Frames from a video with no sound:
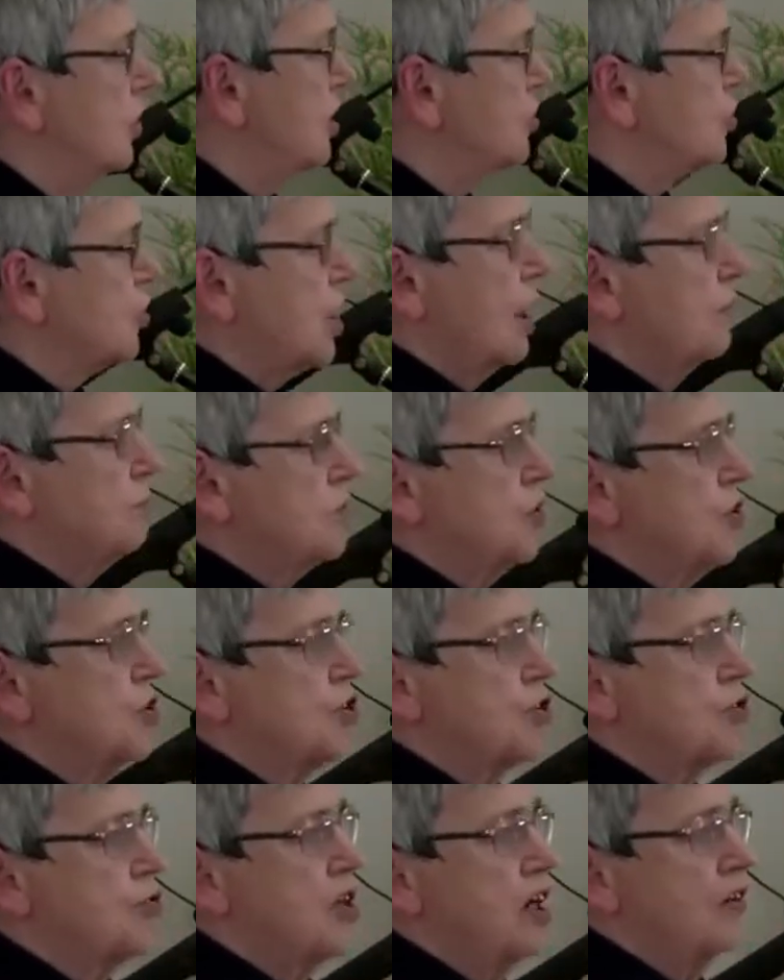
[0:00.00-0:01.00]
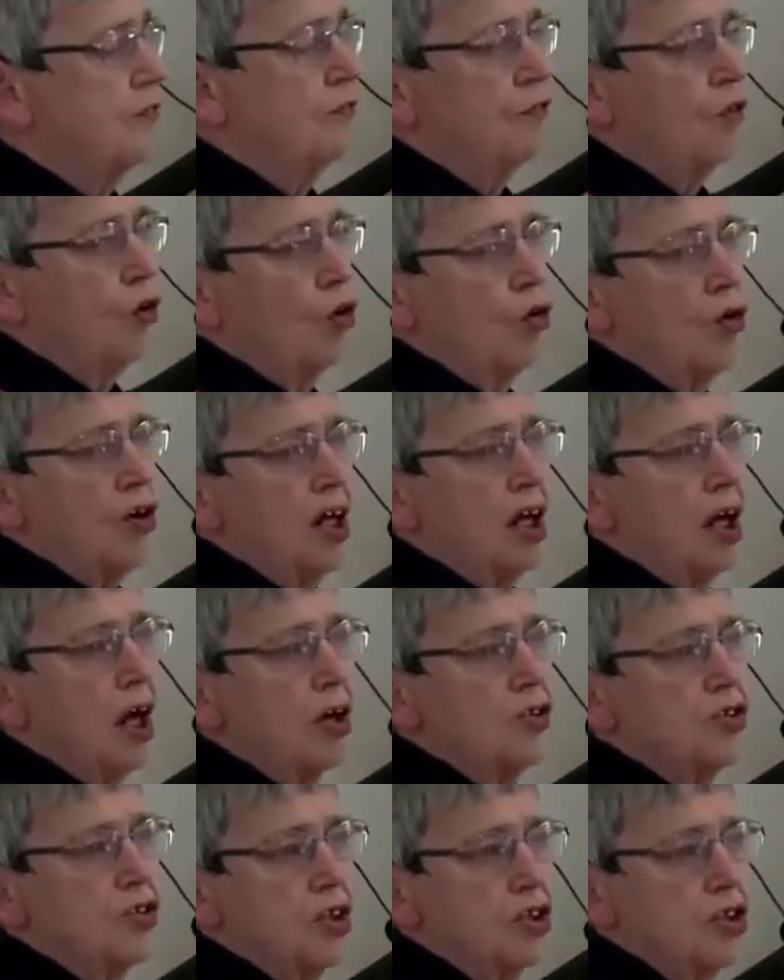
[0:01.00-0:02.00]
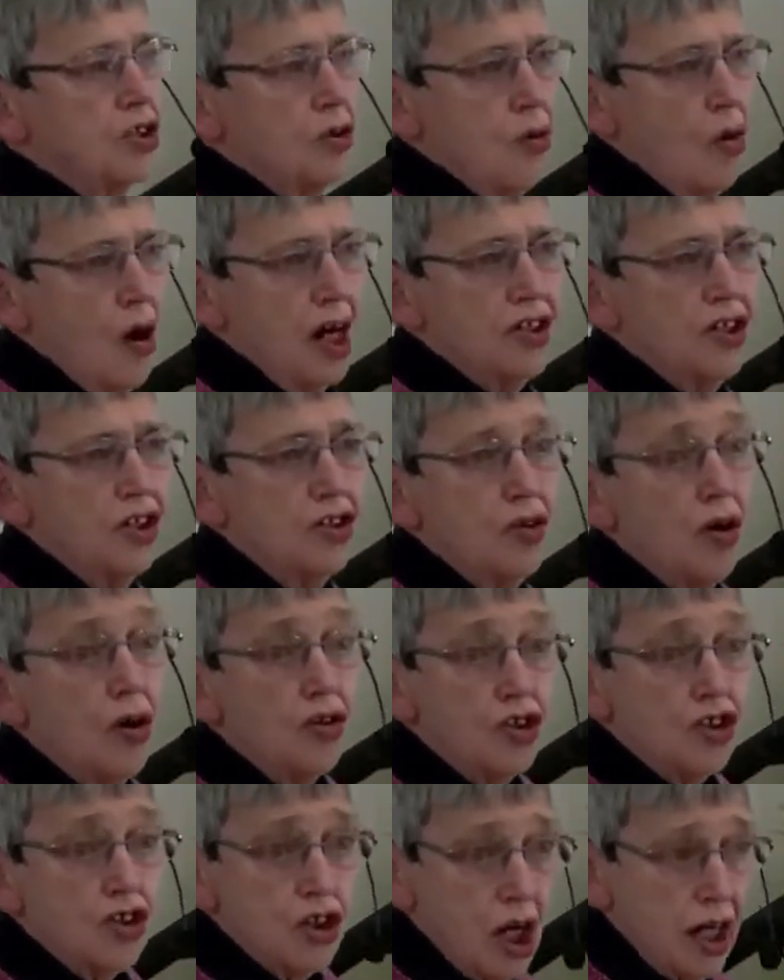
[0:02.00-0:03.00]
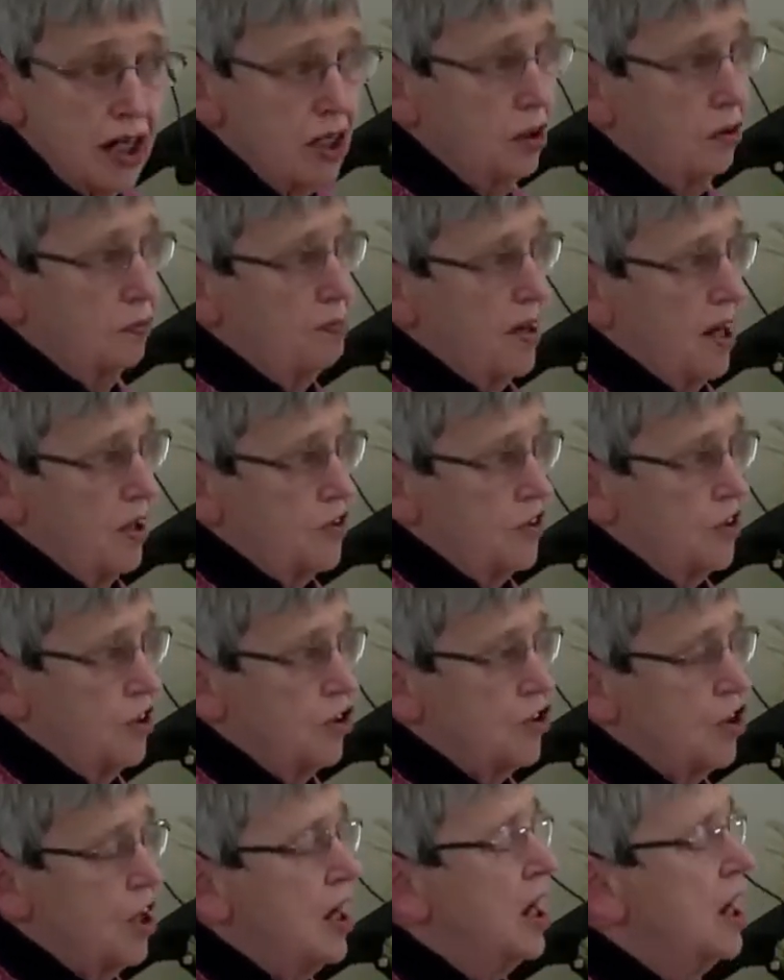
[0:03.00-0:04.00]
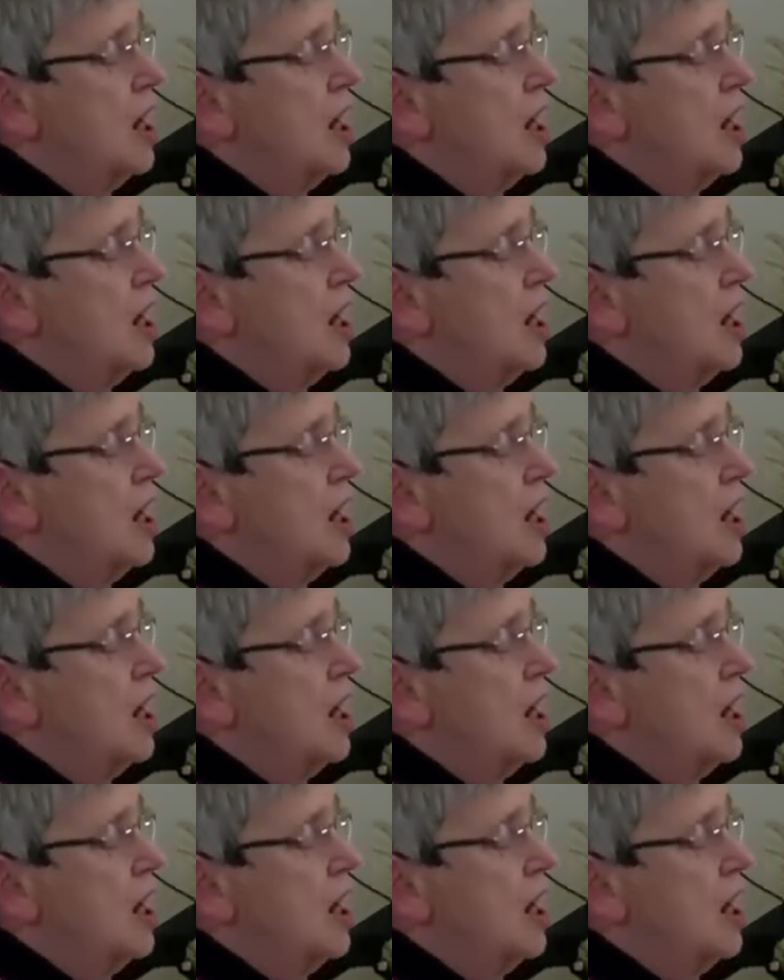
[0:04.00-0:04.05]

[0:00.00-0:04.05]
In chapters 3 and 4, he goes into quite a doctrinal passage